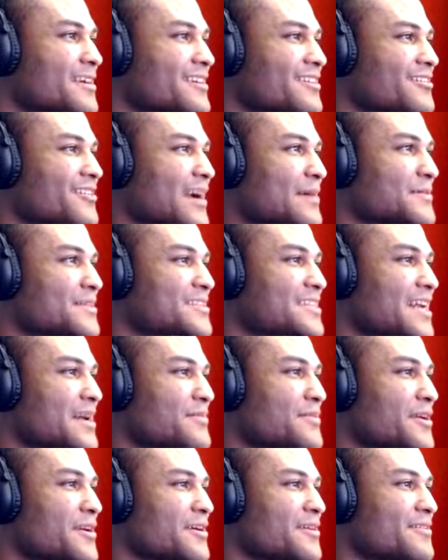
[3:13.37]
I'm gonna
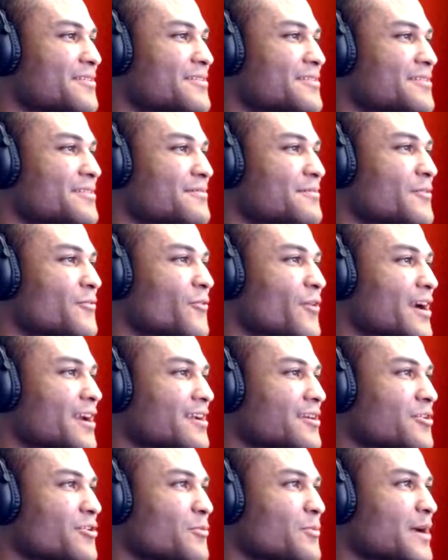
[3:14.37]
grab the stamp here
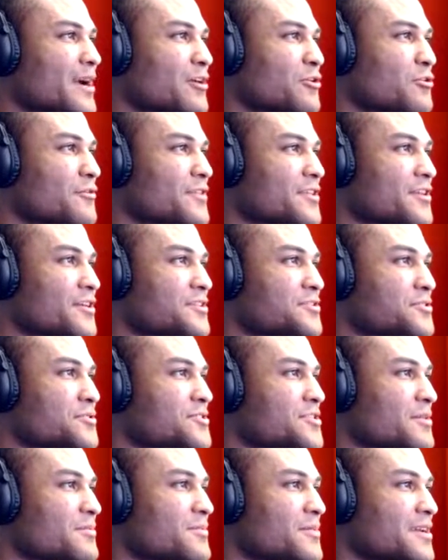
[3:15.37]
before I go back over
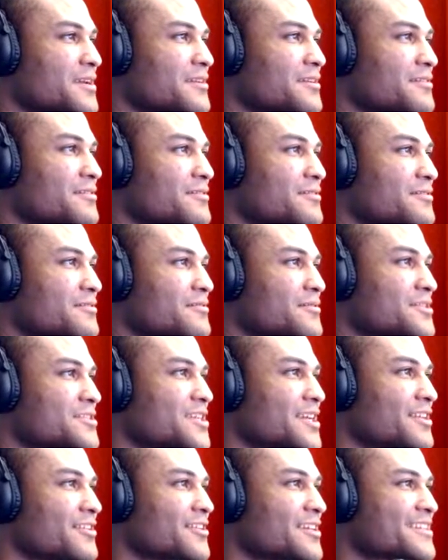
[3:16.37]
there and do something
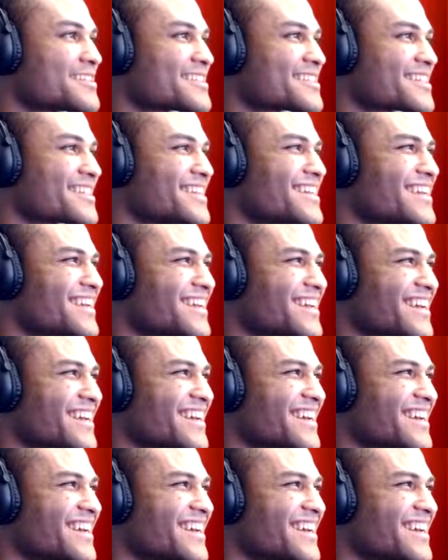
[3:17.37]
ridiculous.